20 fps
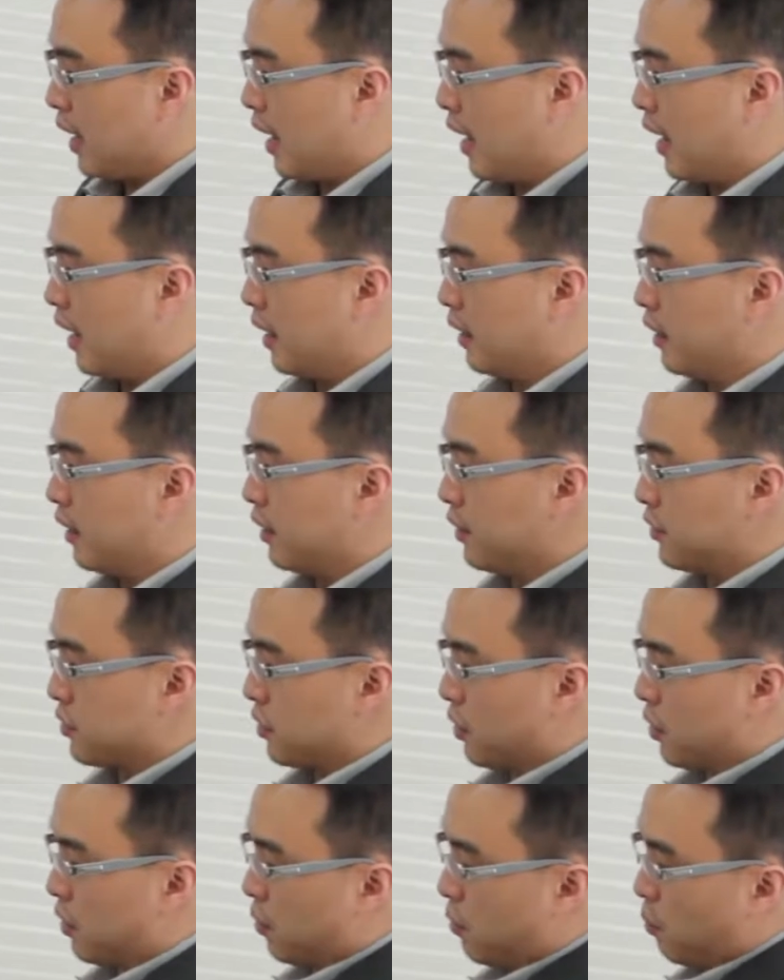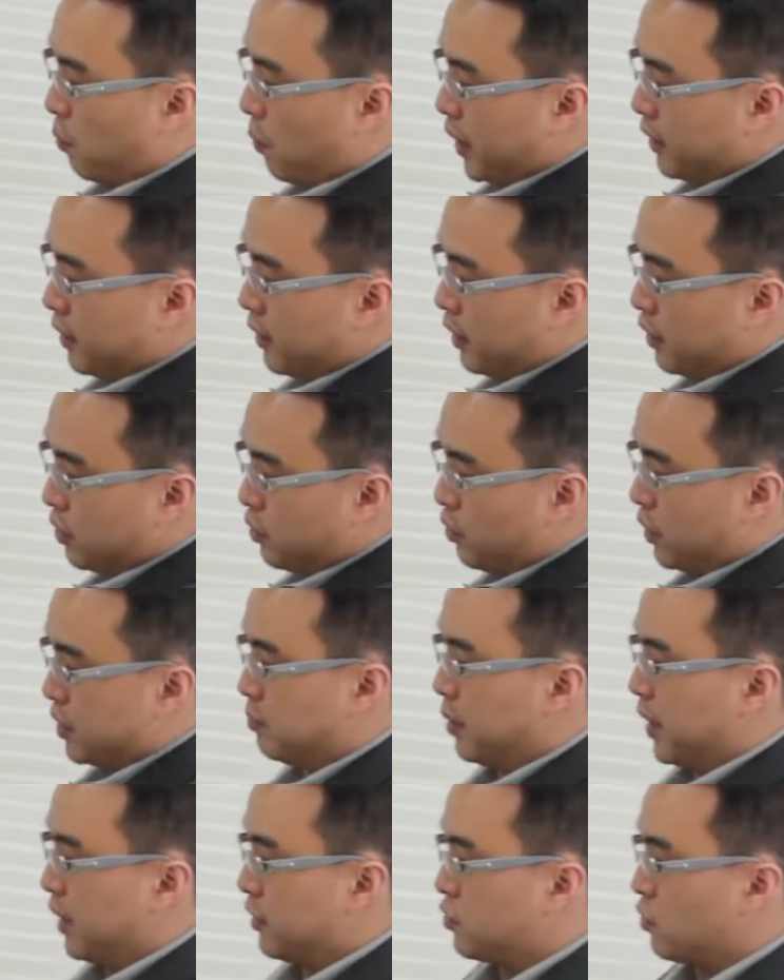And so when the
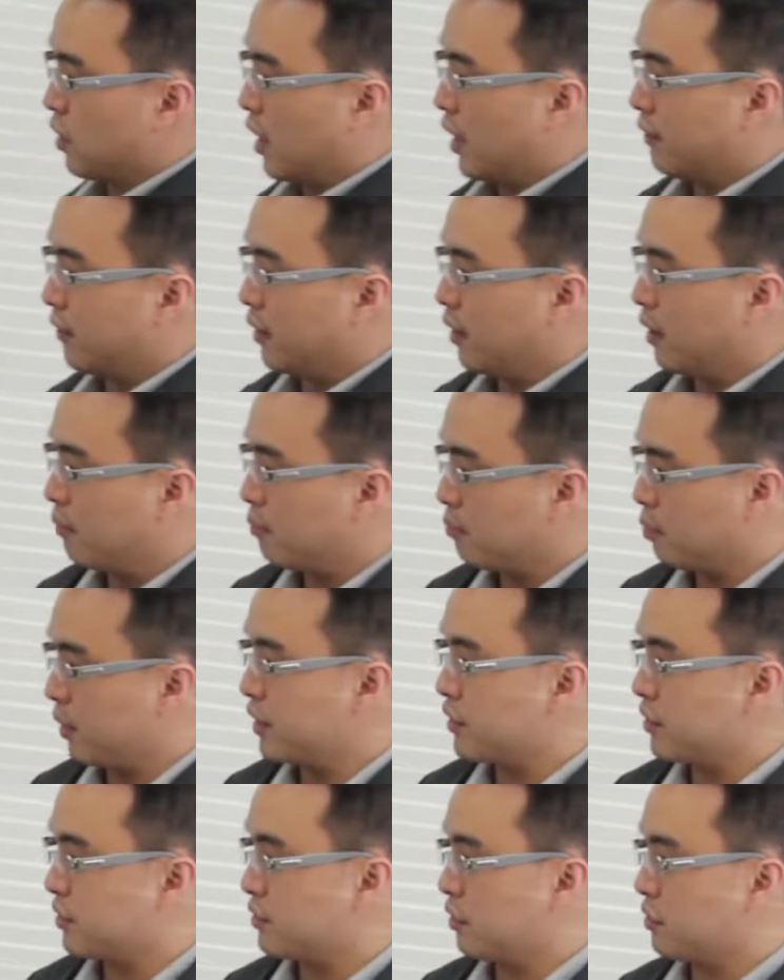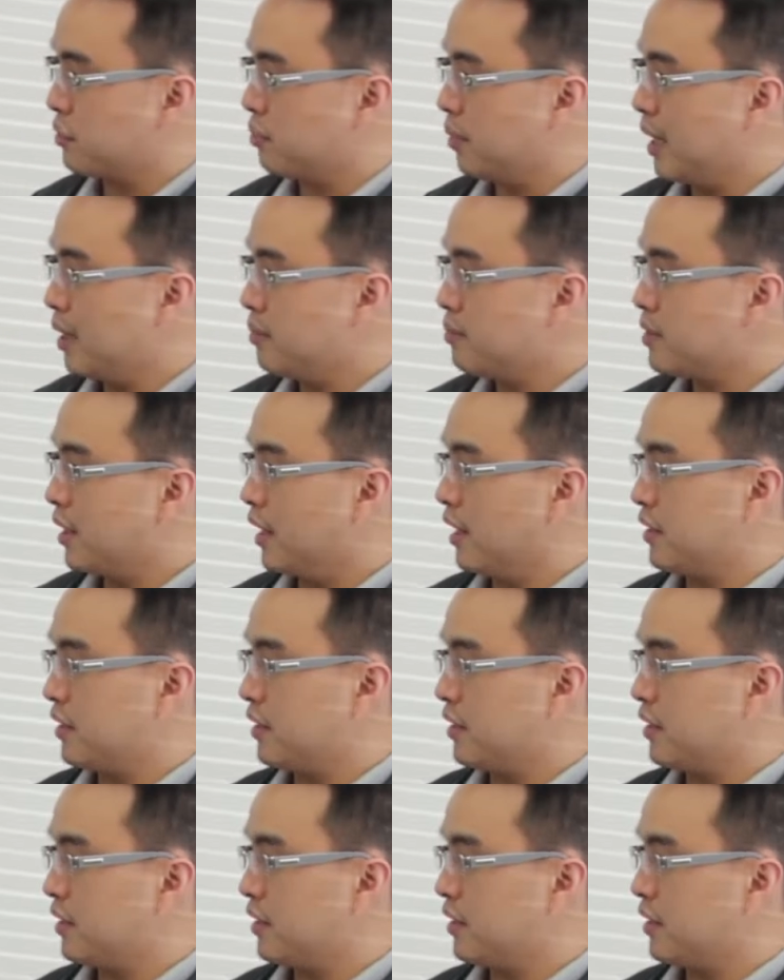USPS driver breaches those beams,